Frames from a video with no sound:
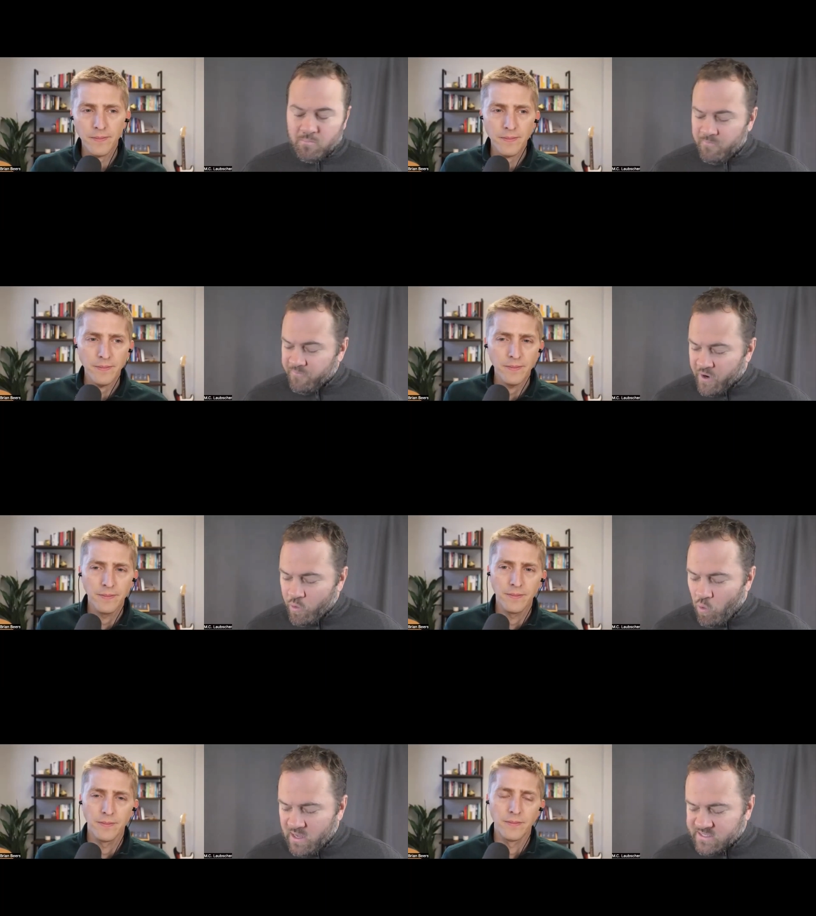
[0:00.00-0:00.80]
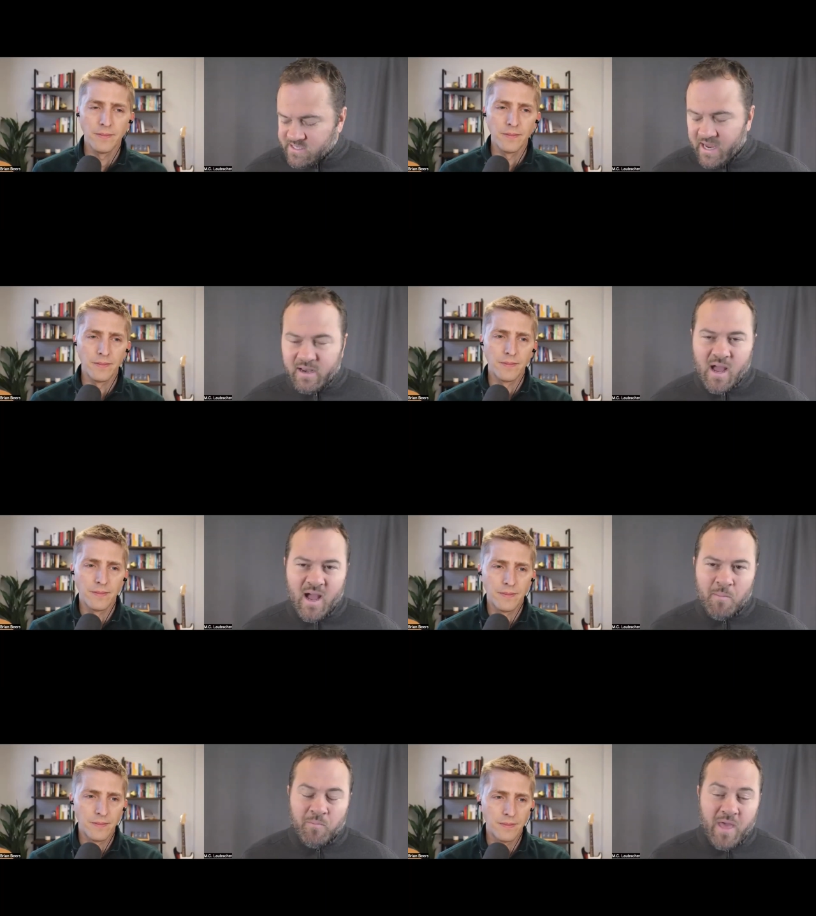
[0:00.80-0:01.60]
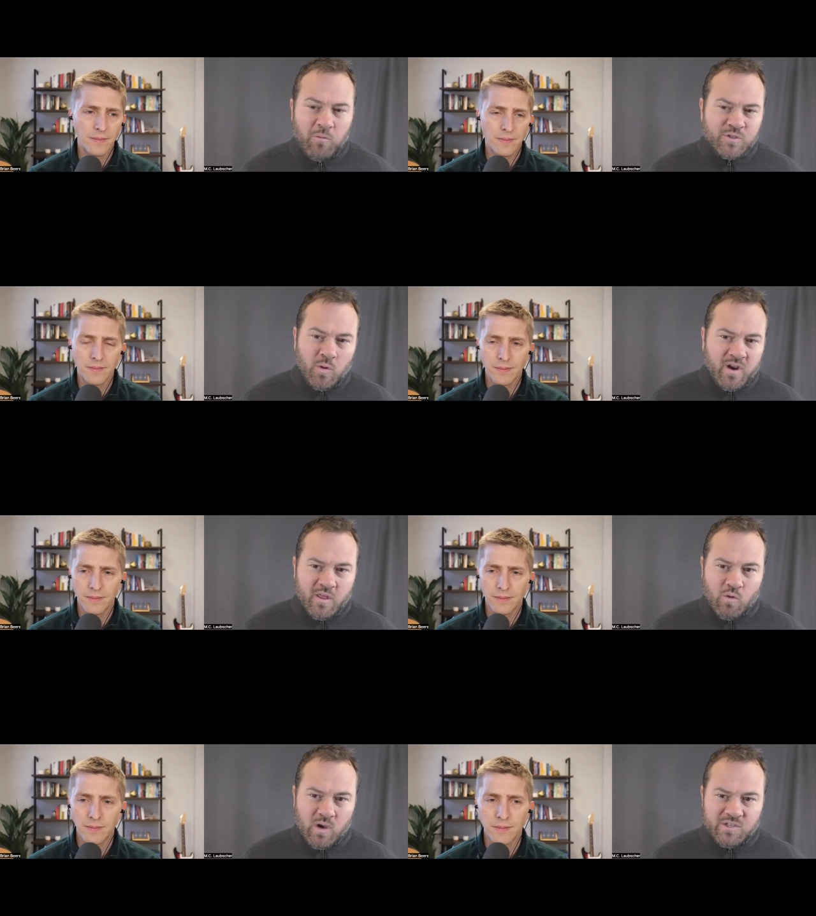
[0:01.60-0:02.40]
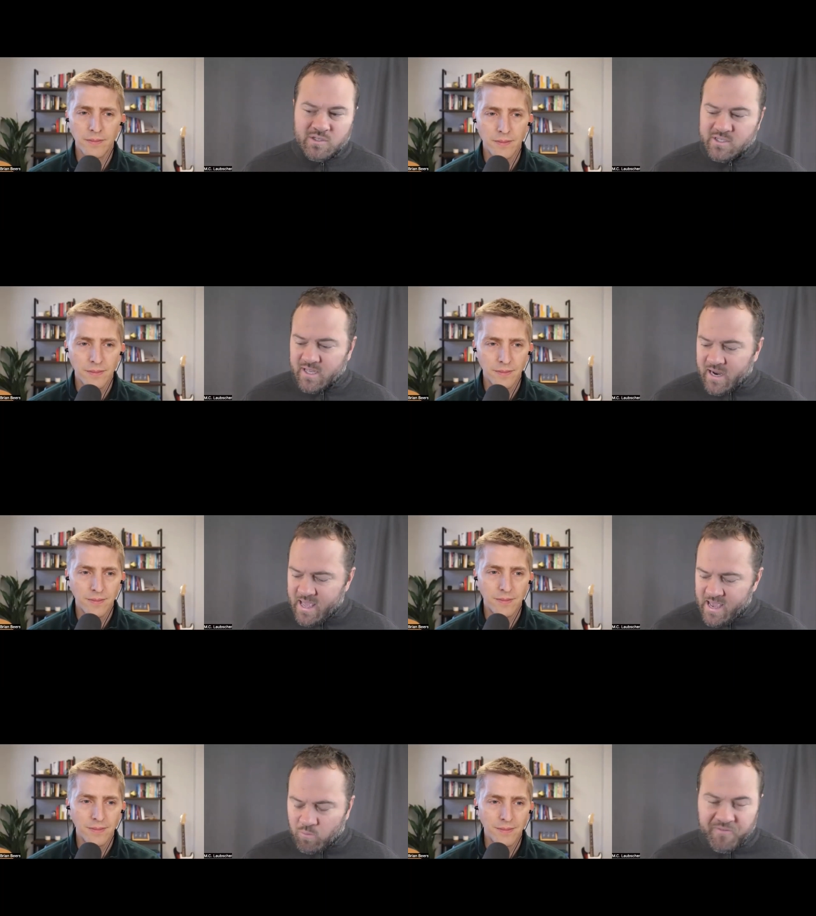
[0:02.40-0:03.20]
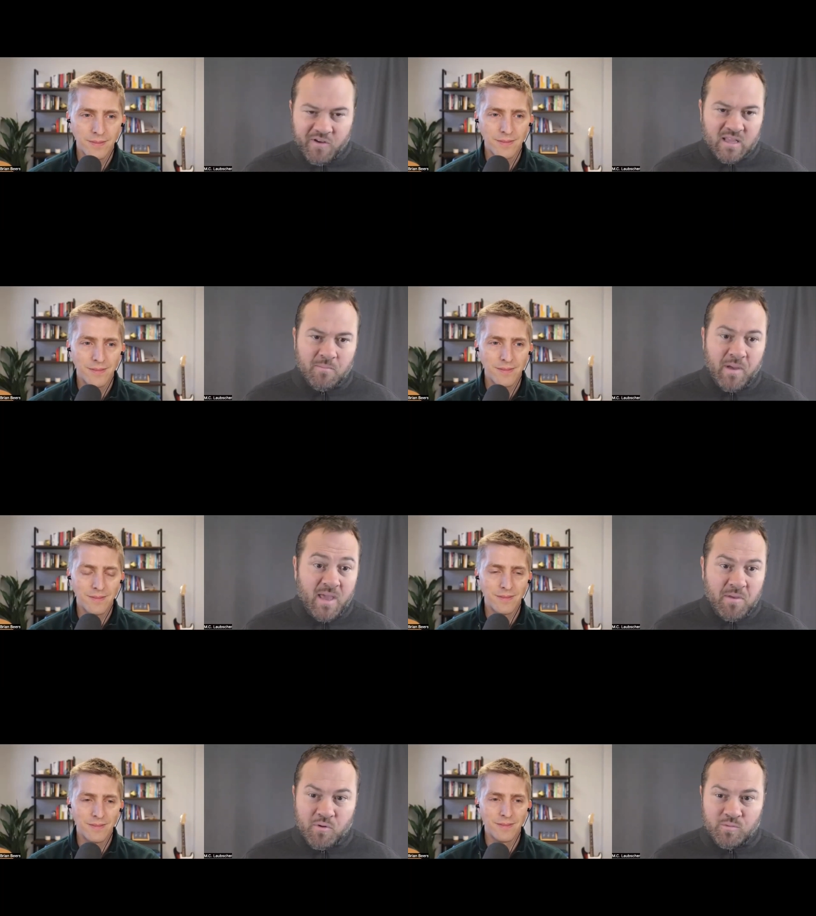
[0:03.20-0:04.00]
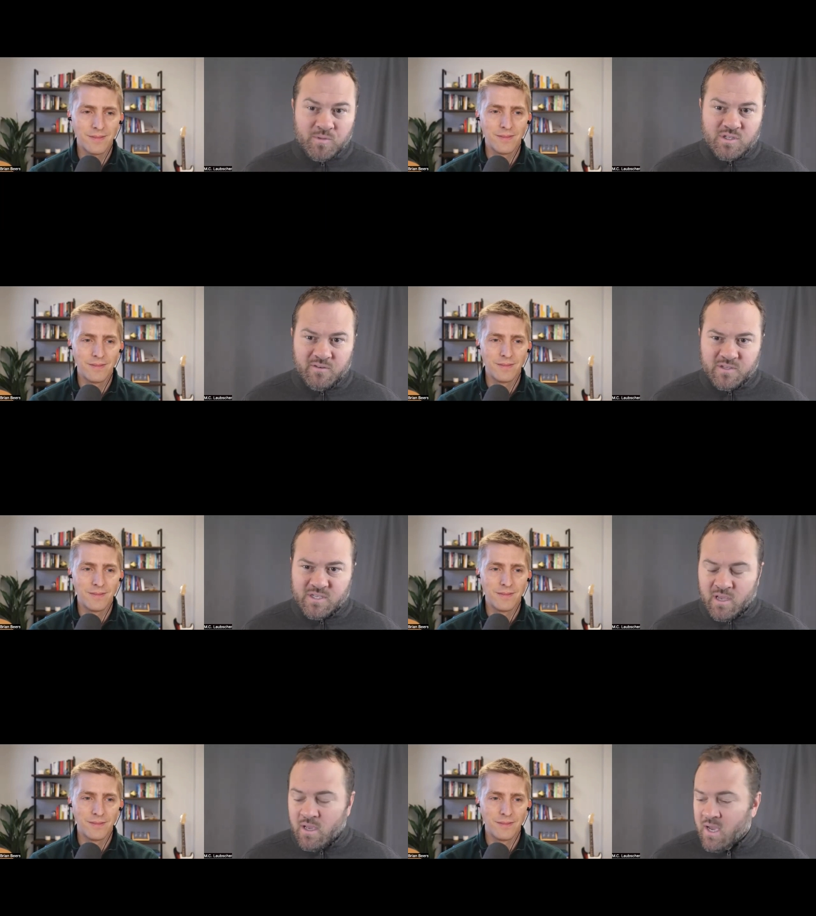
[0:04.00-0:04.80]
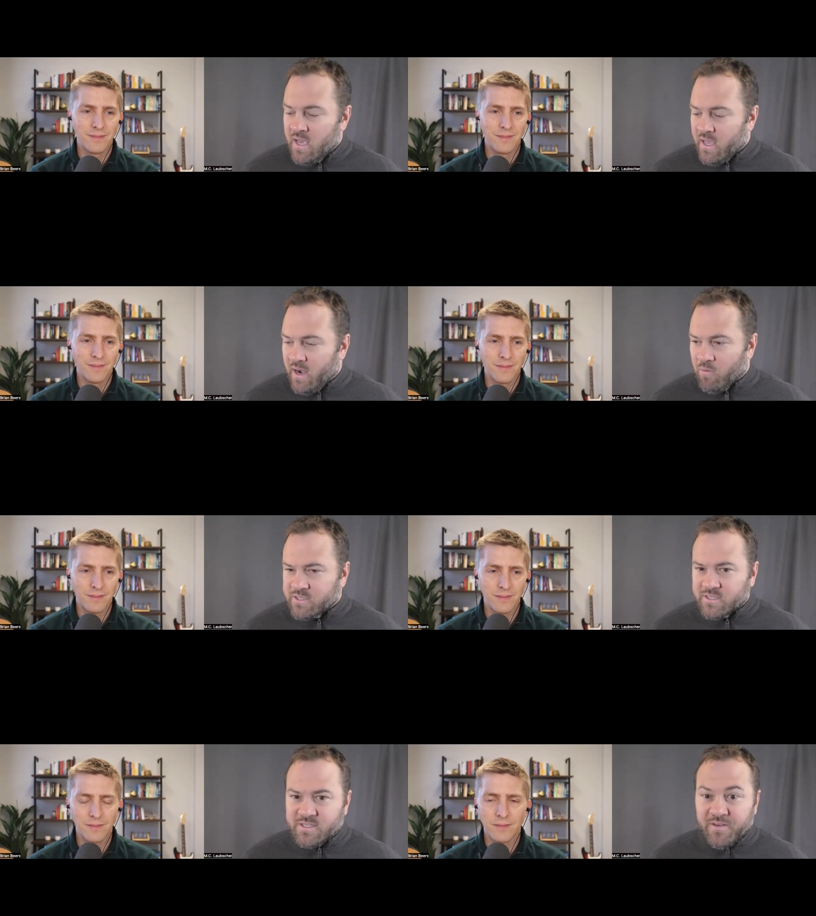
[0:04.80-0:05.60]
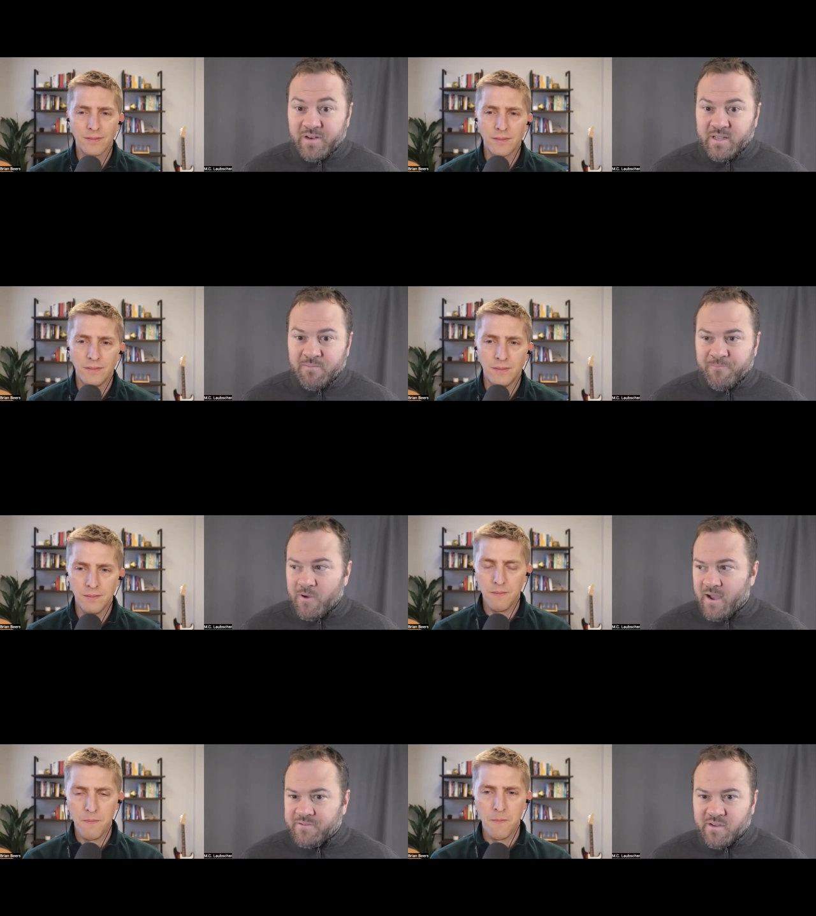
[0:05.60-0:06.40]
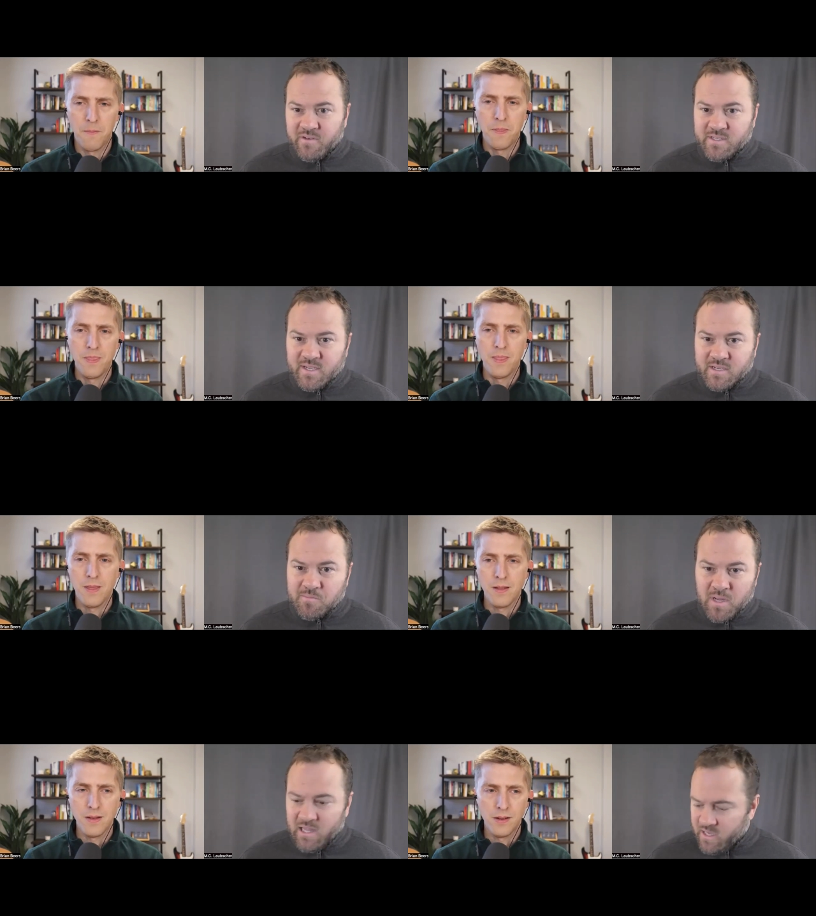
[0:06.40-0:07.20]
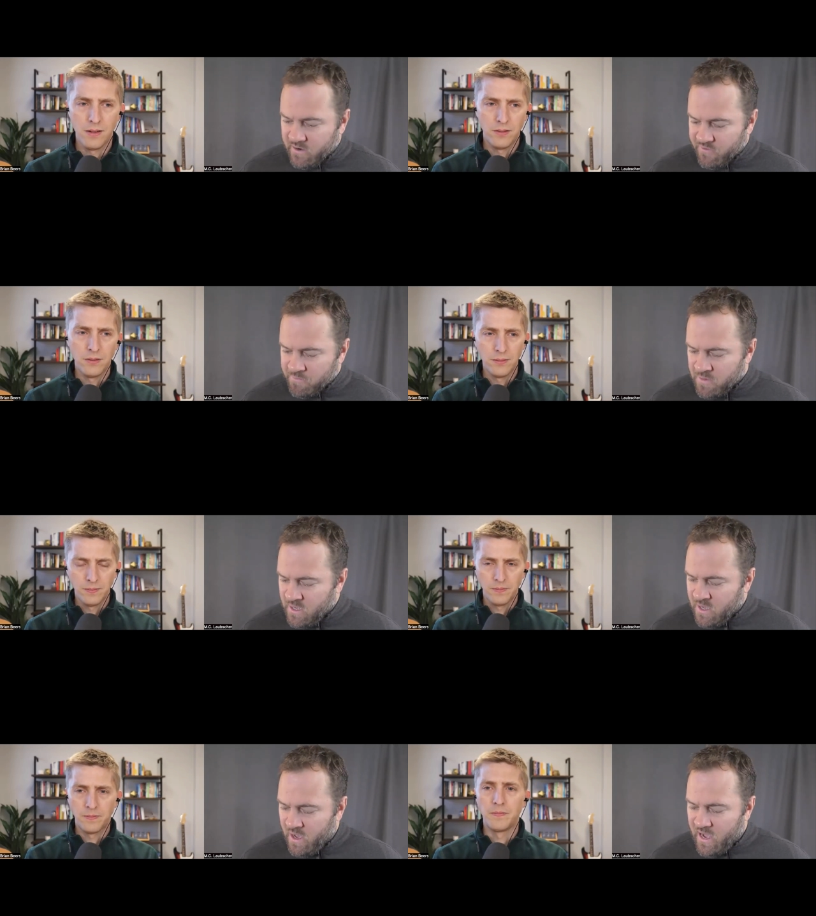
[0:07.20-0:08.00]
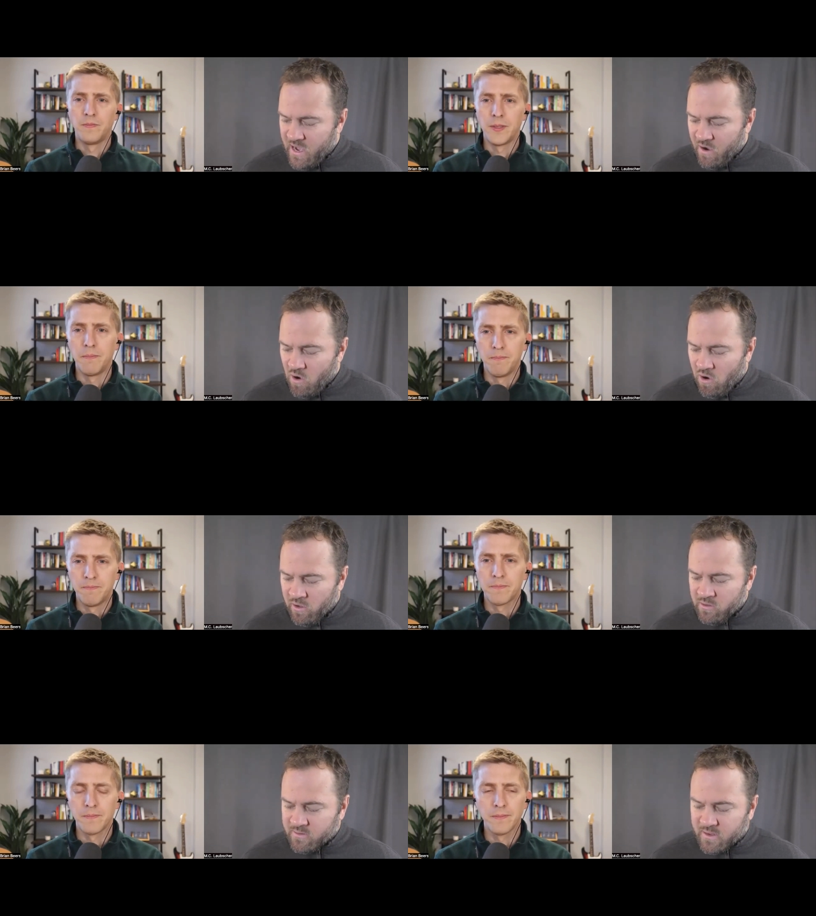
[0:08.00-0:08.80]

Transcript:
Speaker 1: Very well said. Um, that was one of the questions that I had. We've got the baby boomers, obviously, you know, what's it, seventy-five, seventy-six million of them, uh, yep. all